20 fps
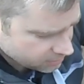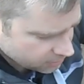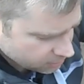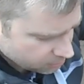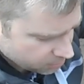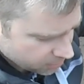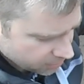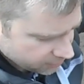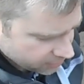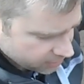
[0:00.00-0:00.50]
a
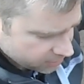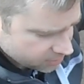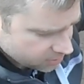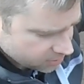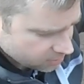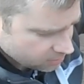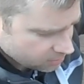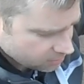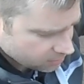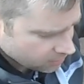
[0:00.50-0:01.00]
little bit of a head
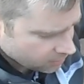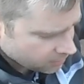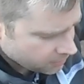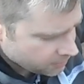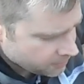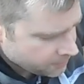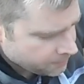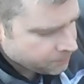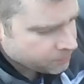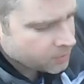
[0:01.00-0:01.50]
start.
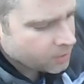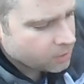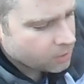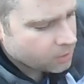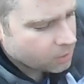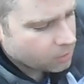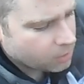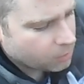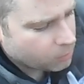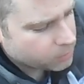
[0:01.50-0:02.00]

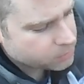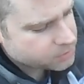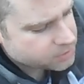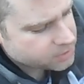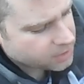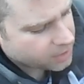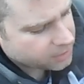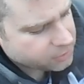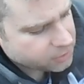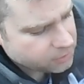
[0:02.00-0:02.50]
I will
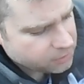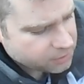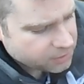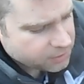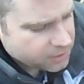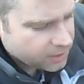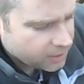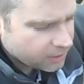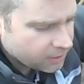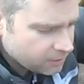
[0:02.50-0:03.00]
say, I do
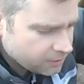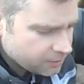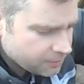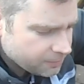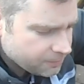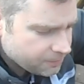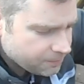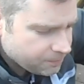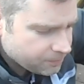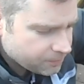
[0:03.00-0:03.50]
think,
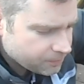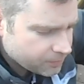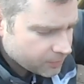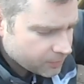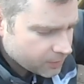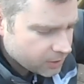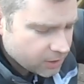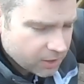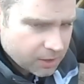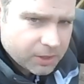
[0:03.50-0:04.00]

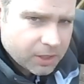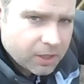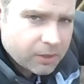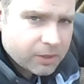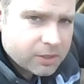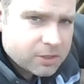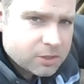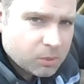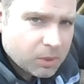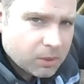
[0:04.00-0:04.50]
you know, when you
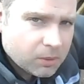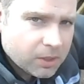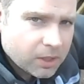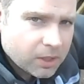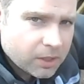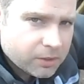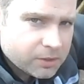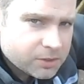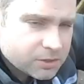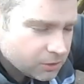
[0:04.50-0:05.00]
go into
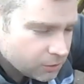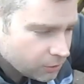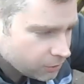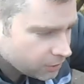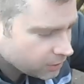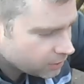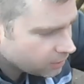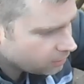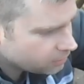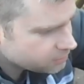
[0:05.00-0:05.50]
Wilko's and
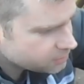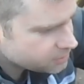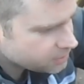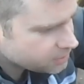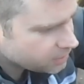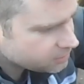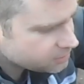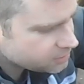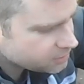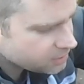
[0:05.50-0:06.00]
other garden
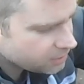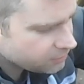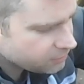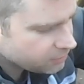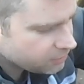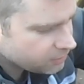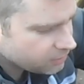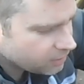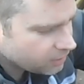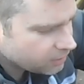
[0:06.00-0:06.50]
centres and
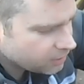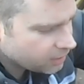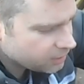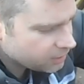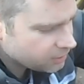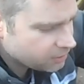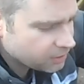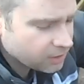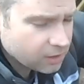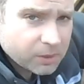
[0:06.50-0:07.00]
everything like
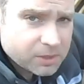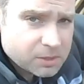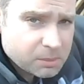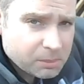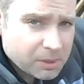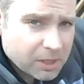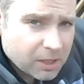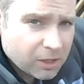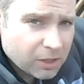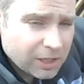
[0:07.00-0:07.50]
that, you think, oh, it's
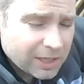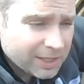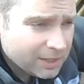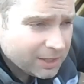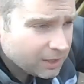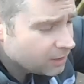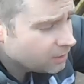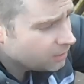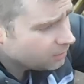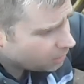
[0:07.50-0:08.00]
a bit
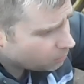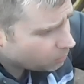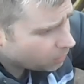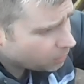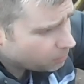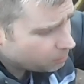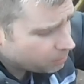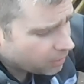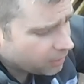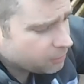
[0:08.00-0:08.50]
early, I
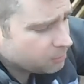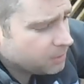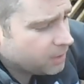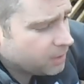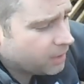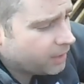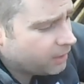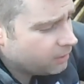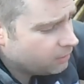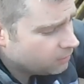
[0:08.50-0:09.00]
won't buy them
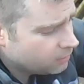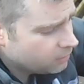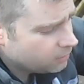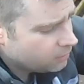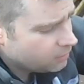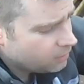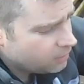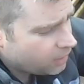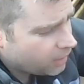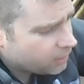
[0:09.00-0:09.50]
yet.
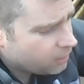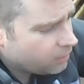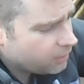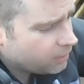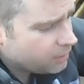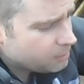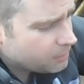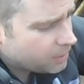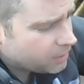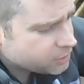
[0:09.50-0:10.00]
I
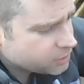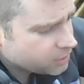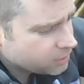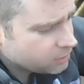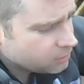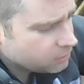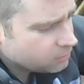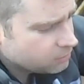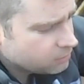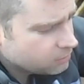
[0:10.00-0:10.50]
can't
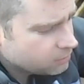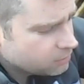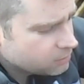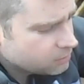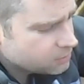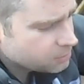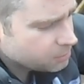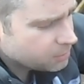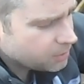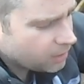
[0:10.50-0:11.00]
imagine
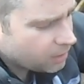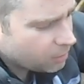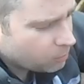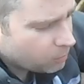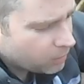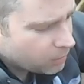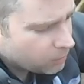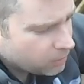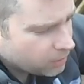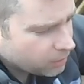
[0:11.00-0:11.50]
somebody like
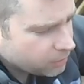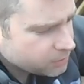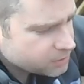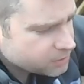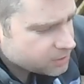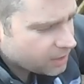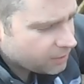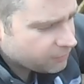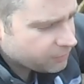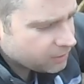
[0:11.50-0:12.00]

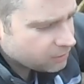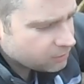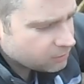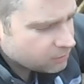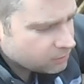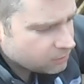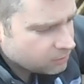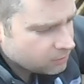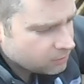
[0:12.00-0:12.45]
Wilko's having